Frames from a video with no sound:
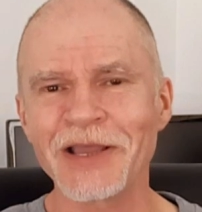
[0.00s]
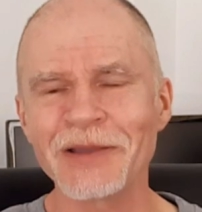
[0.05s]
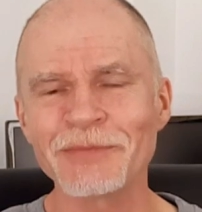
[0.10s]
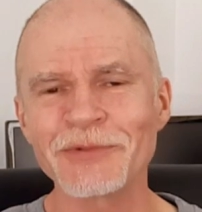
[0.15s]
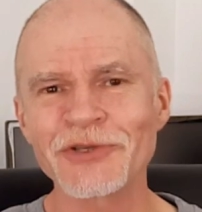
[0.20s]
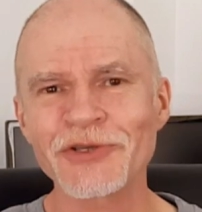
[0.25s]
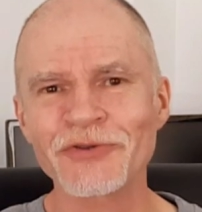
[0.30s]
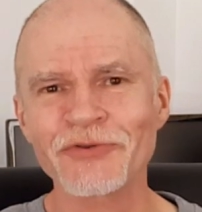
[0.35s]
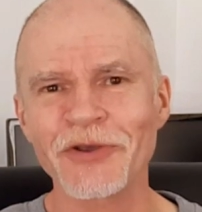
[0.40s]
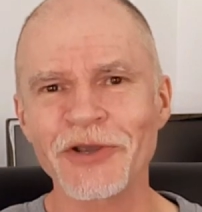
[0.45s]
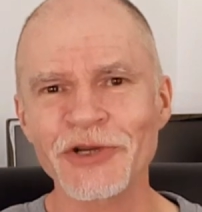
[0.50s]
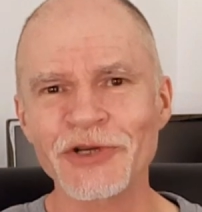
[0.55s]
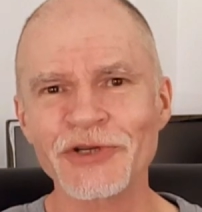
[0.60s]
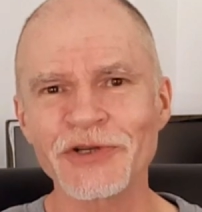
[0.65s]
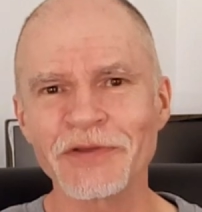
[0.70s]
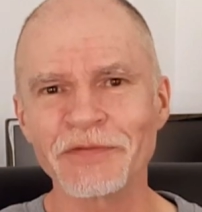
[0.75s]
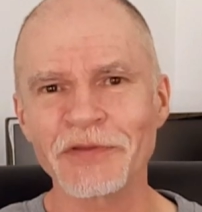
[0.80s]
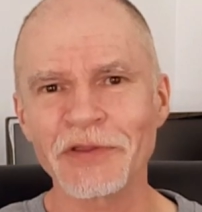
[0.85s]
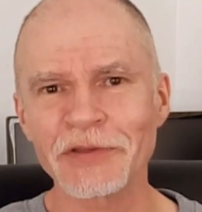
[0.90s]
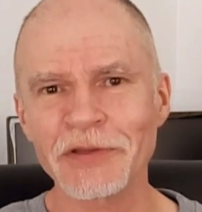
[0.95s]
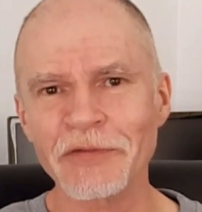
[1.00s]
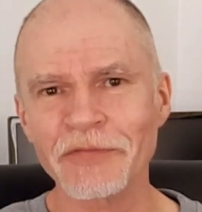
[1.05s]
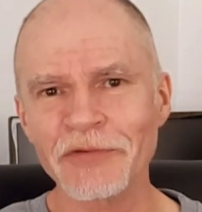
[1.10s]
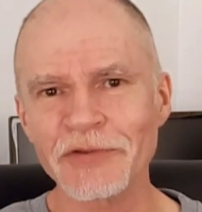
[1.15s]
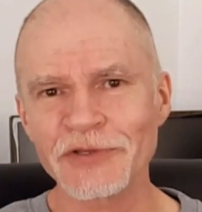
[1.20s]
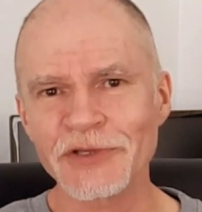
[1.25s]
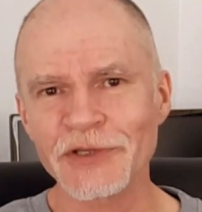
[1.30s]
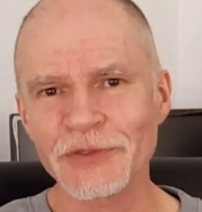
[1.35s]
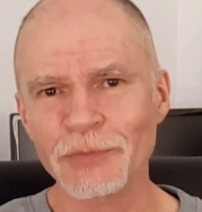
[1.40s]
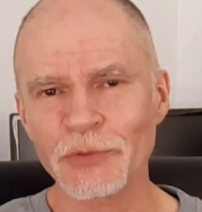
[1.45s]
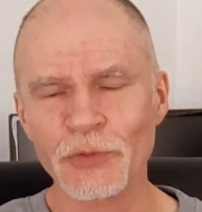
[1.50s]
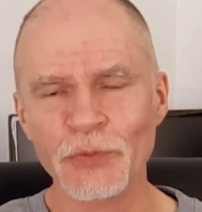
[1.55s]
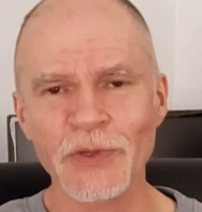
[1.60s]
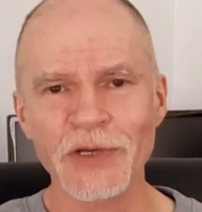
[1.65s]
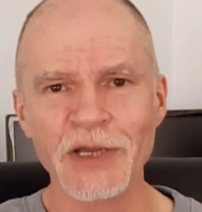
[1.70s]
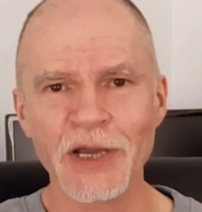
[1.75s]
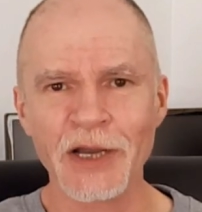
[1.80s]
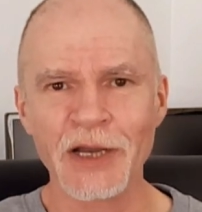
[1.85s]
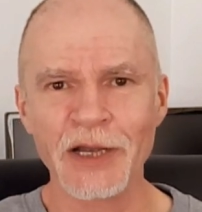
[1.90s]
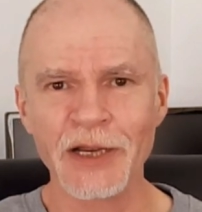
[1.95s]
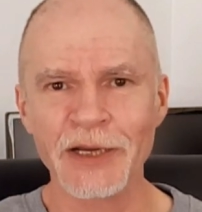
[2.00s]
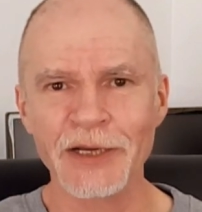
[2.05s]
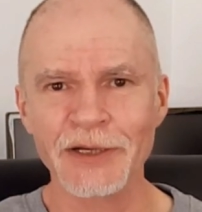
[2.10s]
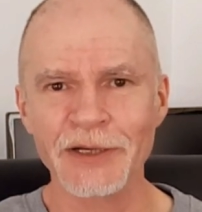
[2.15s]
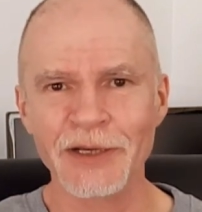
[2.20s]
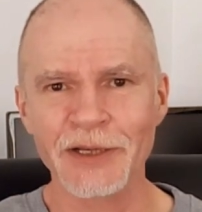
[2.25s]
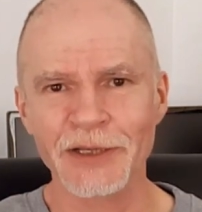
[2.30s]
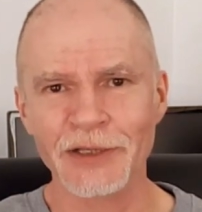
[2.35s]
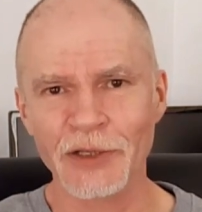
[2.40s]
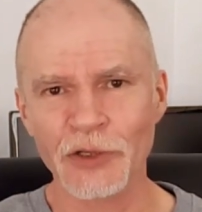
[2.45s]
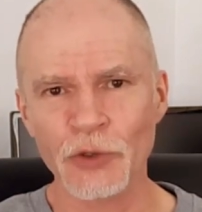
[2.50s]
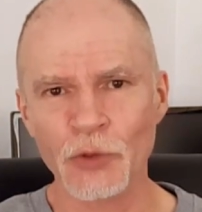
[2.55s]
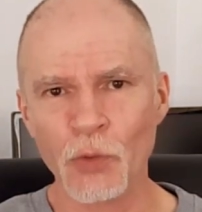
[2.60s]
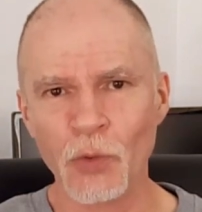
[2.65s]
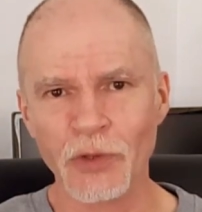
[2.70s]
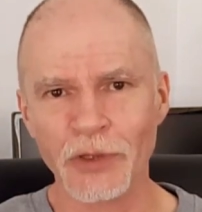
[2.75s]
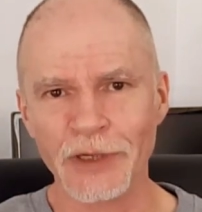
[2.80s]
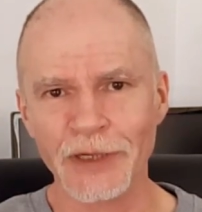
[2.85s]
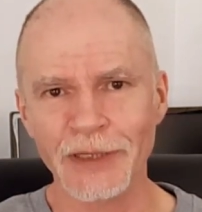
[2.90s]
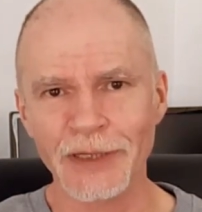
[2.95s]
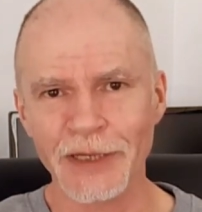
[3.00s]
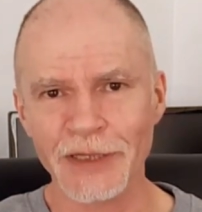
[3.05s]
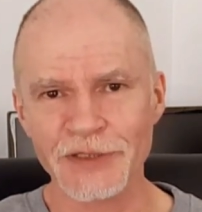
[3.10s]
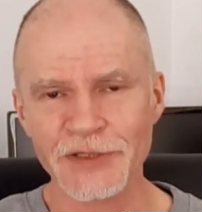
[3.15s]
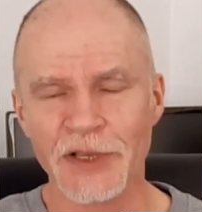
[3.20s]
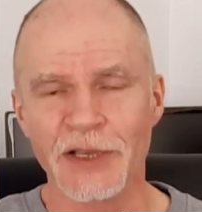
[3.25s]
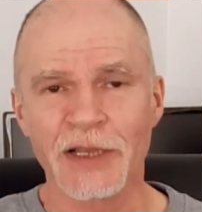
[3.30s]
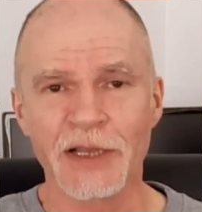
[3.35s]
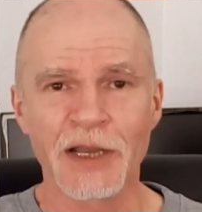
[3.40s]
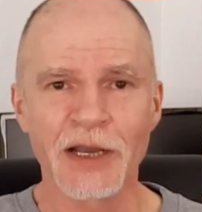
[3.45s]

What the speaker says: demonstration of the differences between high and low quality LEDs.